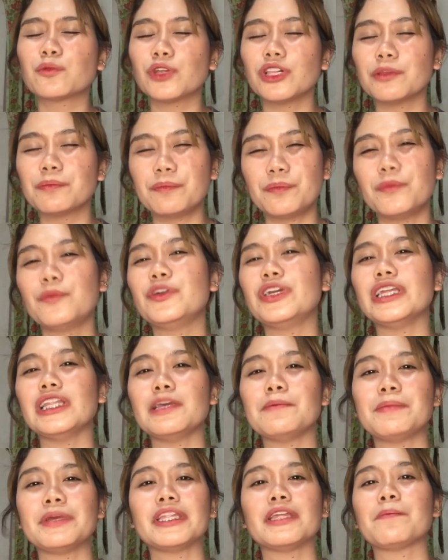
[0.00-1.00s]
will
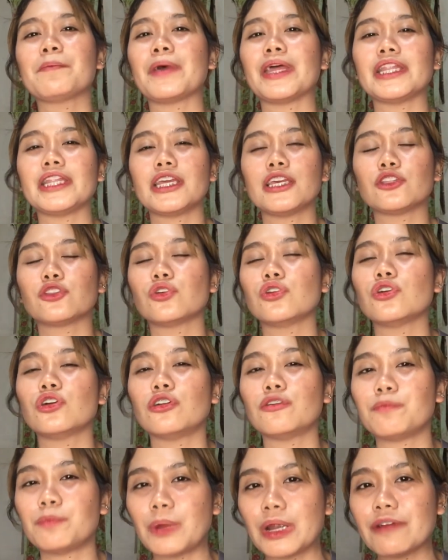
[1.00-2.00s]
really be depending to
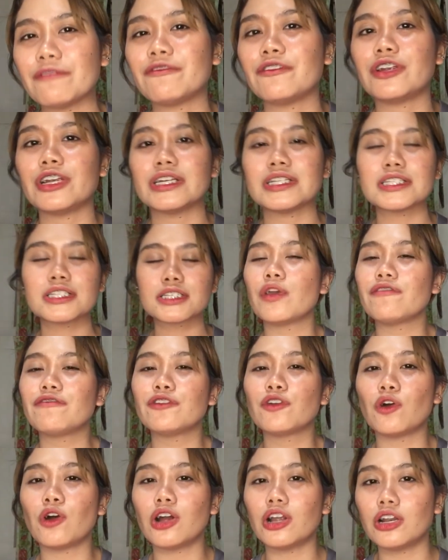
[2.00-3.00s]
your preference. If
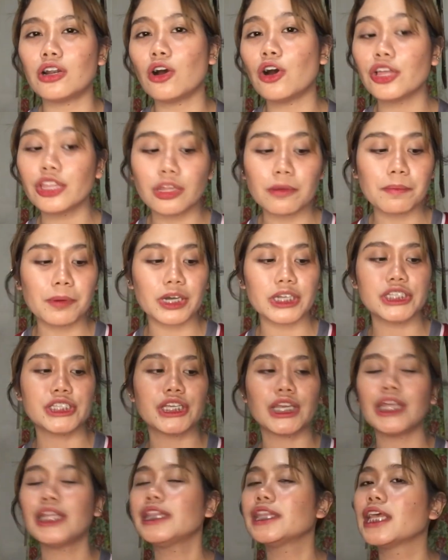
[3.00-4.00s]
you are on a
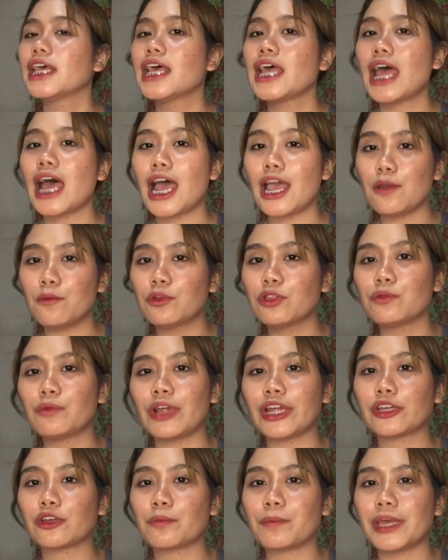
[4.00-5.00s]
budget, I will
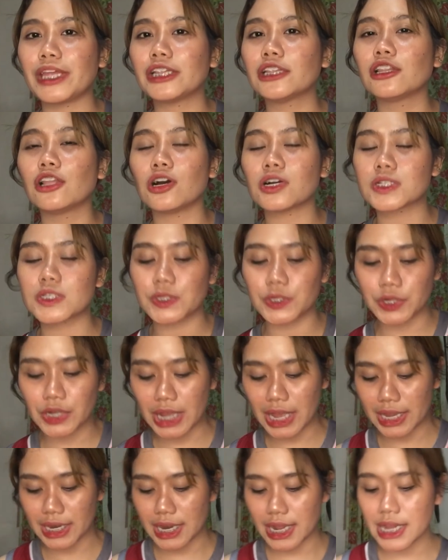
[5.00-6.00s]
recommend Luxe
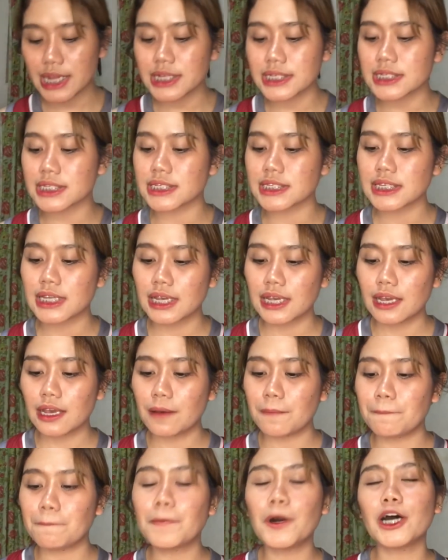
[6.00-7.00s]
Organix.
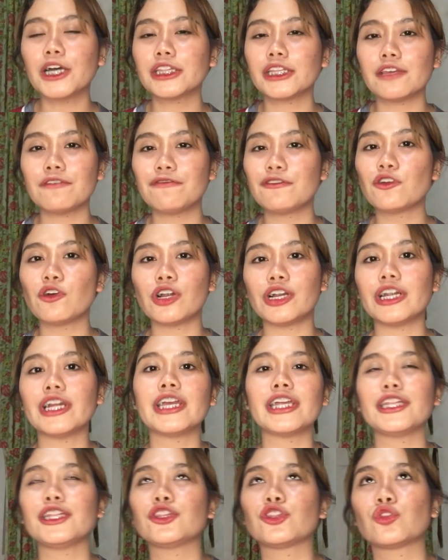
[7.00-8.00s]
But if you are
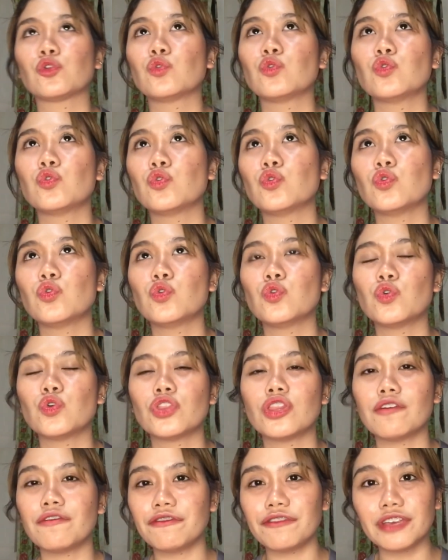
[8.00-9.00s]
into
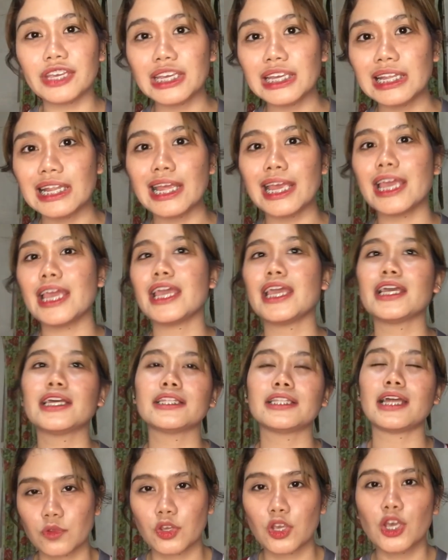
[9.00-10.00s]
the
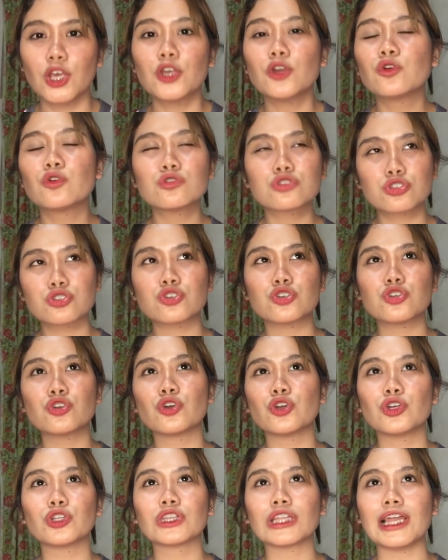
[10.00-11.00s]
feeling na yung gusto
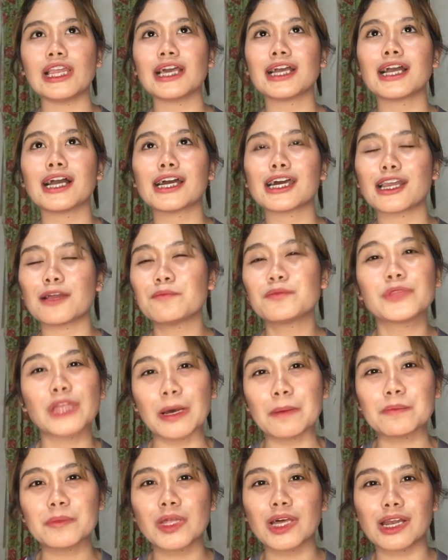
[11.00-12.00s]
nyo yung talagang
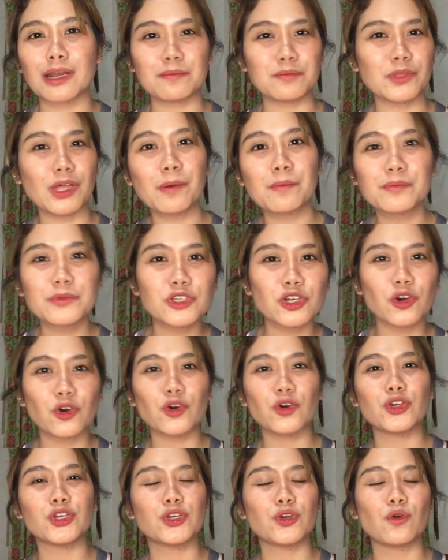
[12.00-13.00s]
ramdam na ramdam
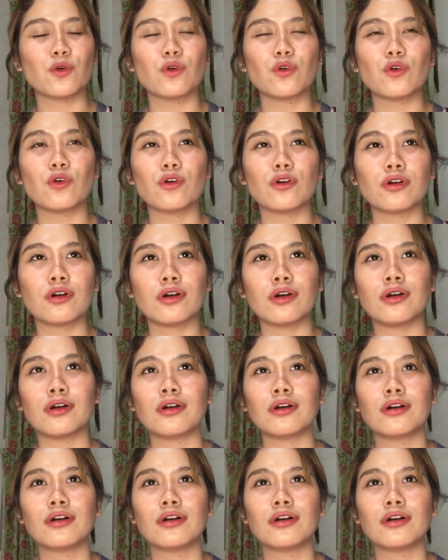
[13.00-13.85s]
nyo yung